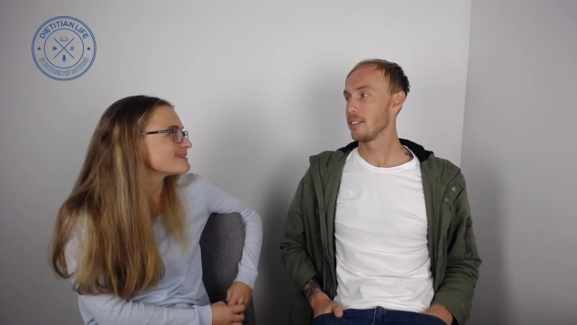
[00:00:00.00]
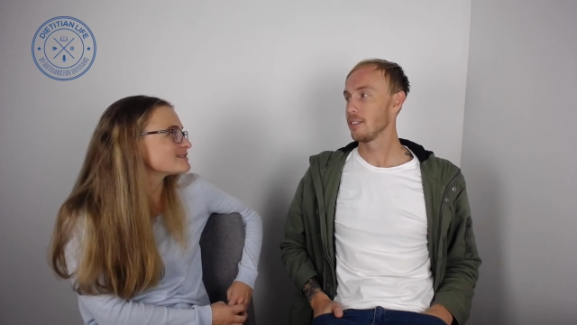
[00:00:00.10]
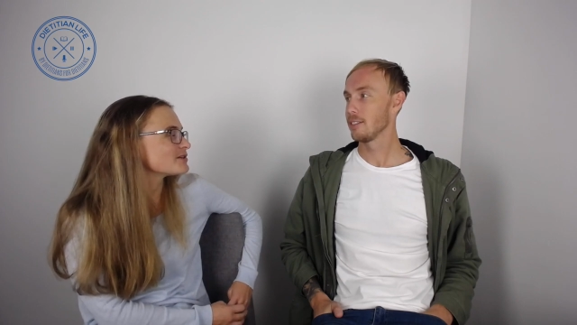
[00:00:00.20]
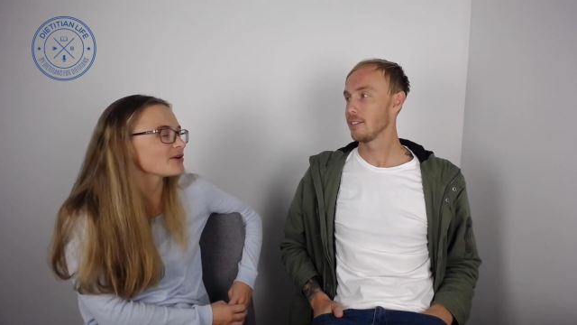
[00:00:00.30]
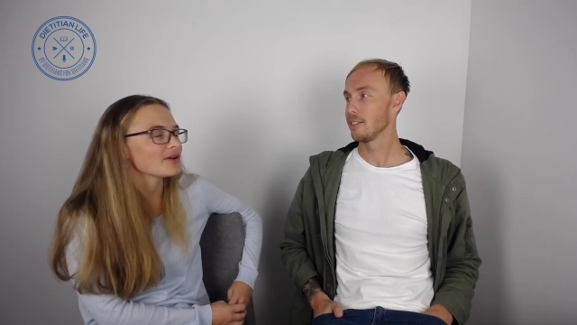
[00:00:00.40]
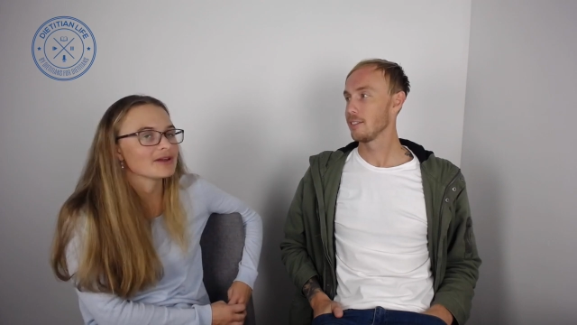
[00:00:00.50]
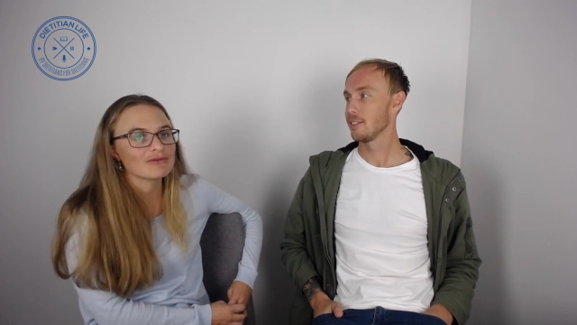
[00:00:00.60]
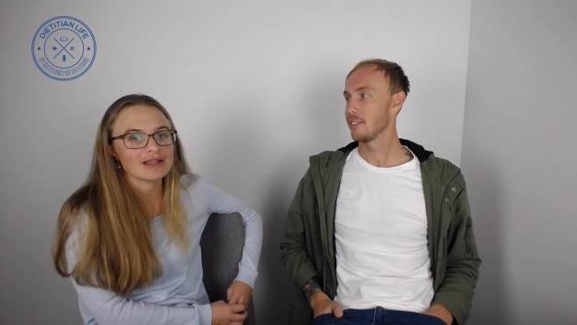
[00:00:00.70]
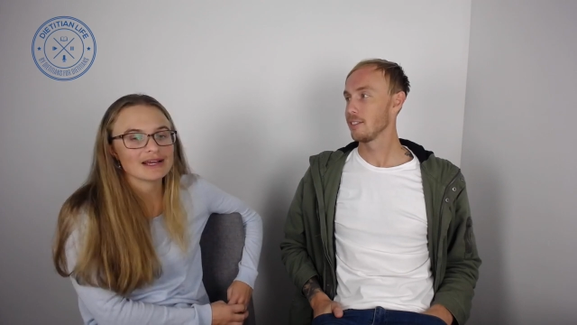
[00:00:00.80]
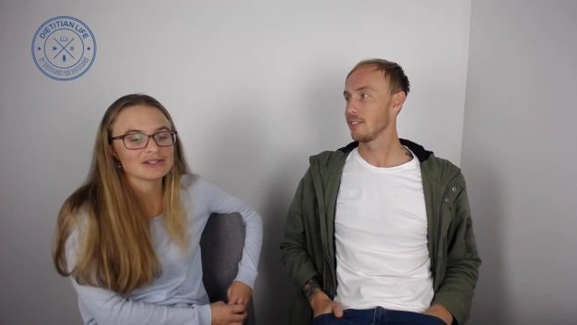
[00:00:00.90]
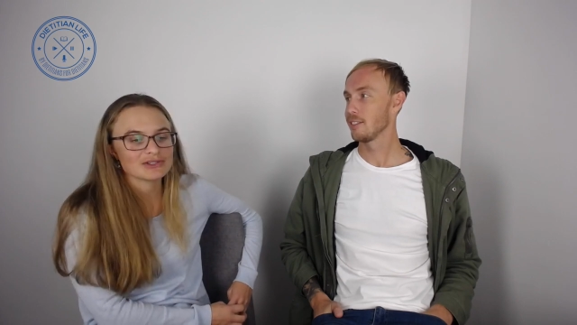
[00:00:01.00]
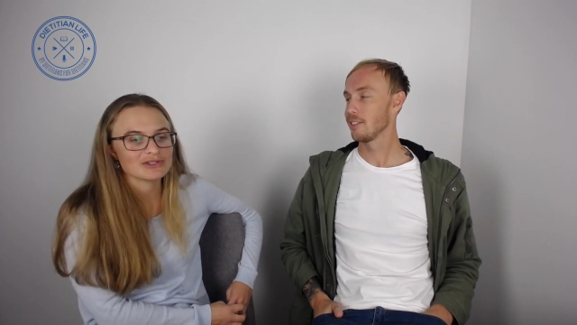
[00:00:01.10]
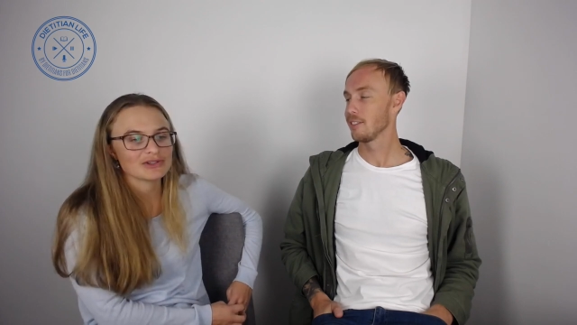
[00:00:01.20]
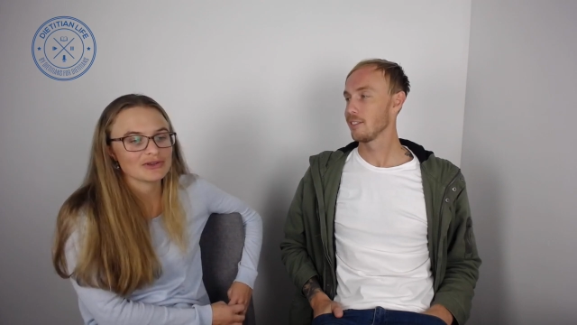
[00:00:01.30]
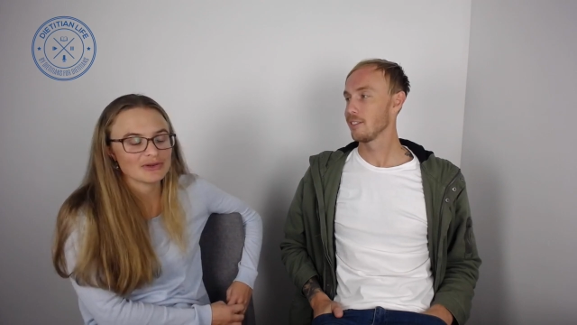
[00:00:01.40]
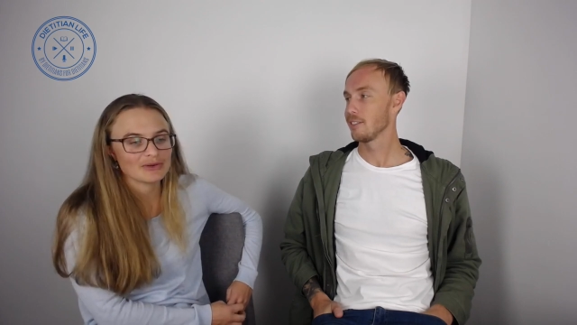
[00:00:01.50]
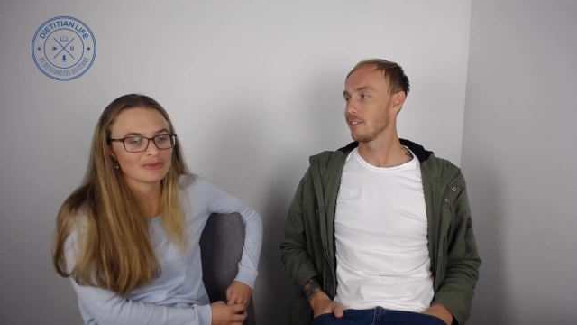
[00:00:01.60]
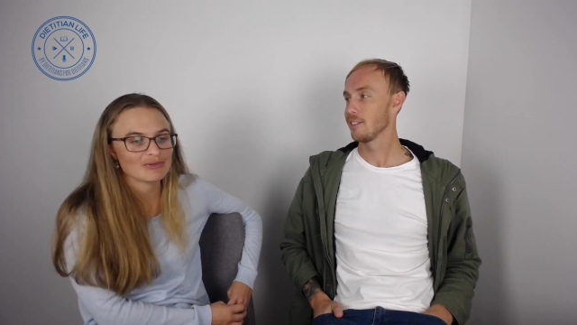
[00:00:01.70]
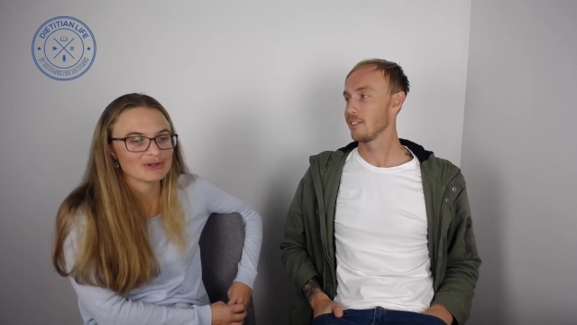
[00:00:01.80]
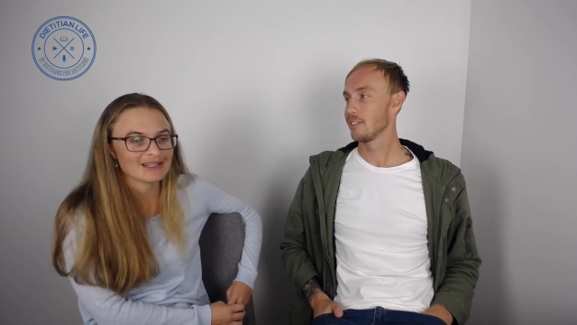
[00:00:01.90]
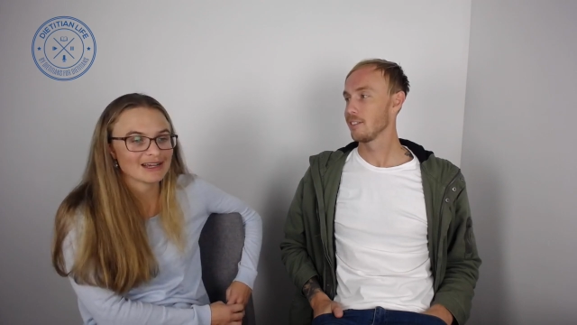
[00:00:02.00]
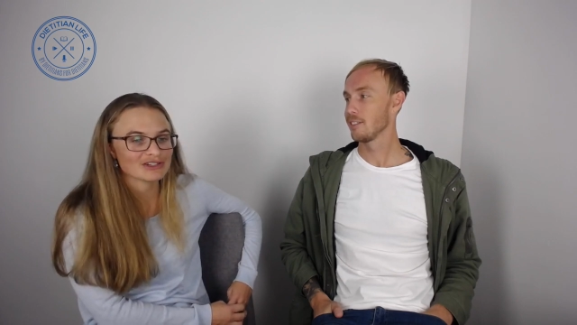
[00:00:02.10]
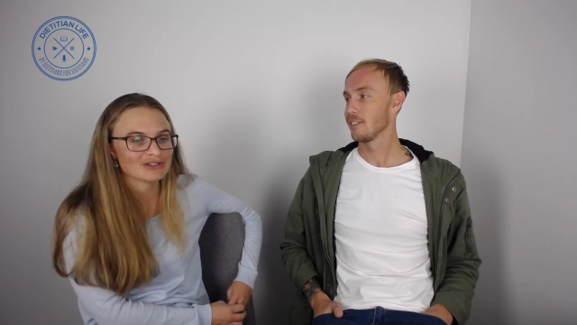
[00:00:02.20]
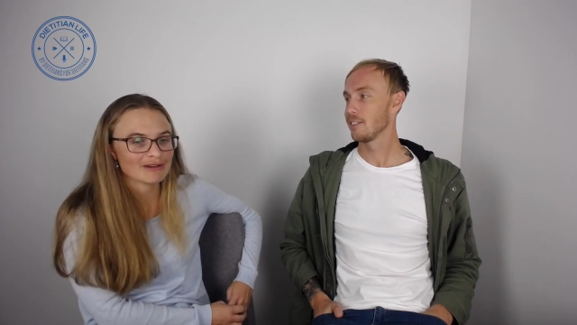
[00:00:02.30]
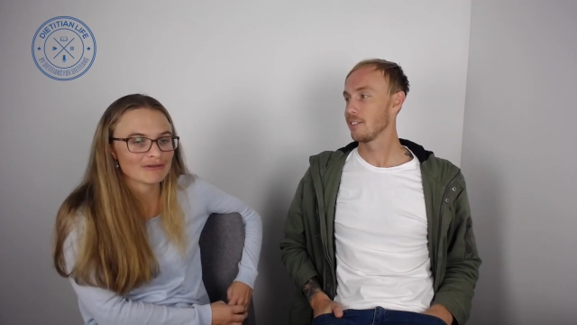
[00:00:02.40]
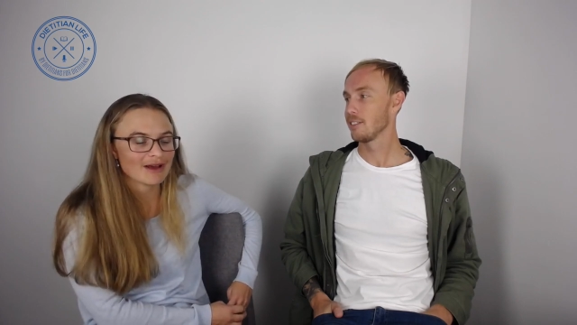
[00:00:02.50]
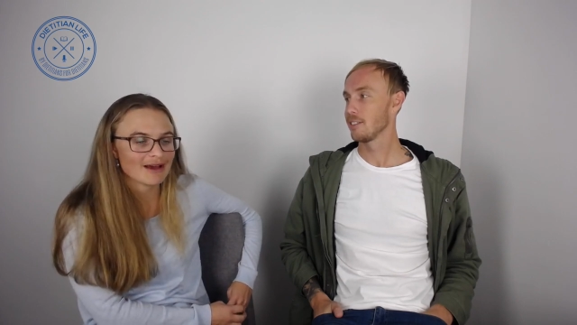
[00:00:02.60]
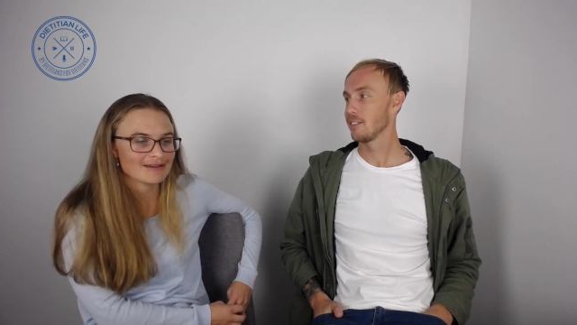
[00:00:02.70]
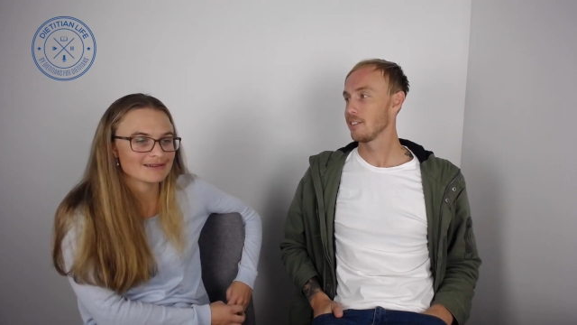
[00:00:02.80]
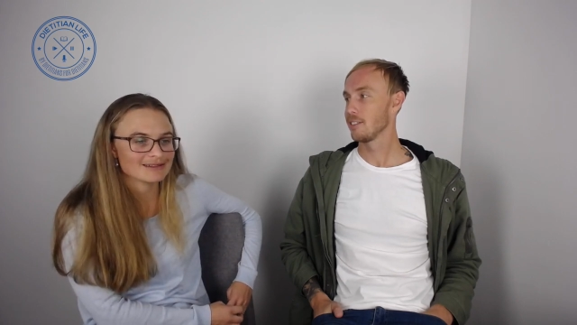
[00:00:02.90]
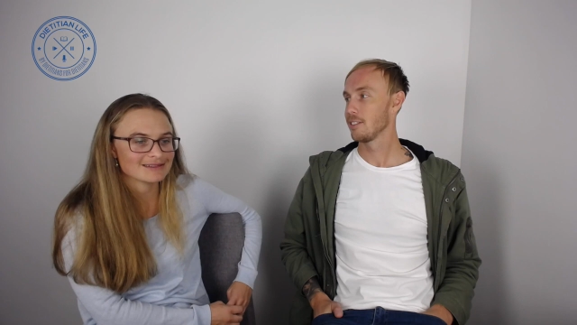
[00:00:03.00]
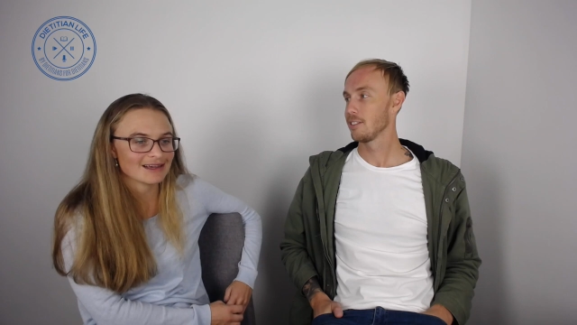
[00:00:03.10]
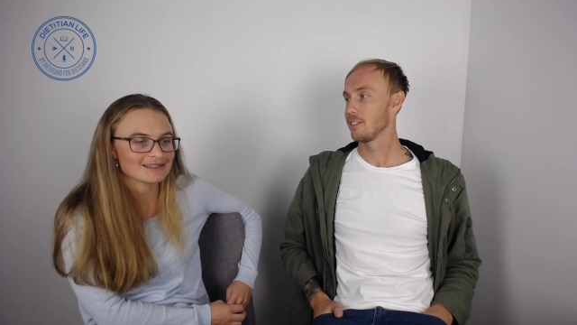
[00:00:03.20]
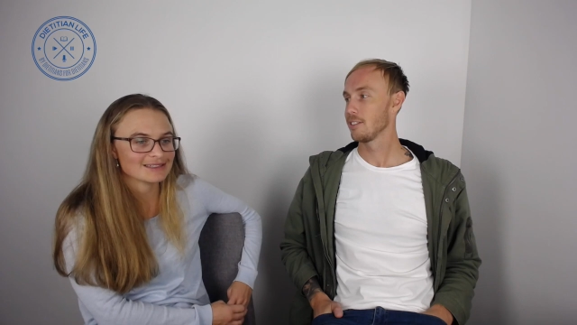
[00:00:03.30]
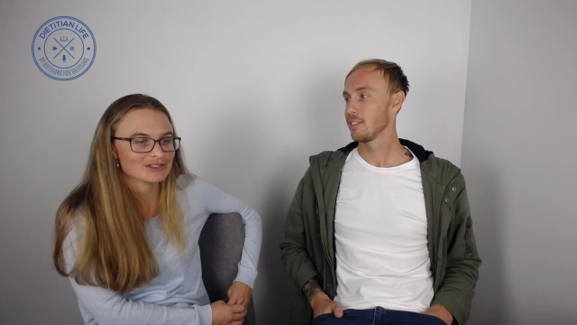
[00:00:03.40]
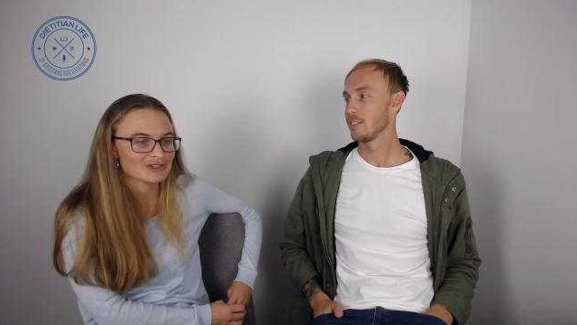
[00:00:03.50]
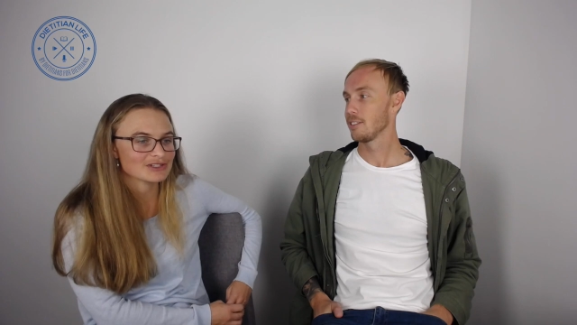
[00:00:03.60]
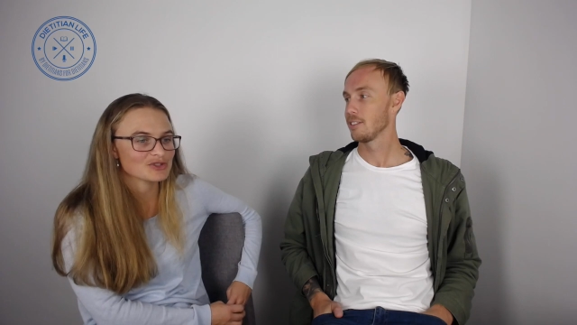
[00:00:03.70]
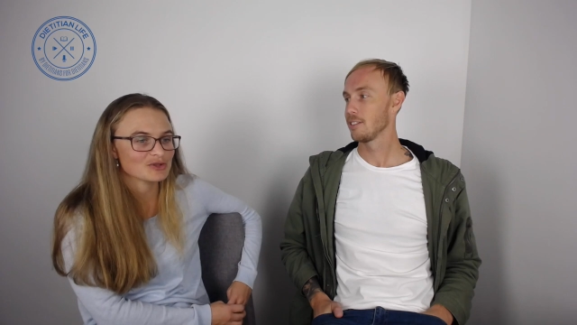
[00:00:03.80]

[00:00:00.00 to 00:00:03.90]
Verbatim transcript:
Speaker 1: So, in relation to protection around dietitians,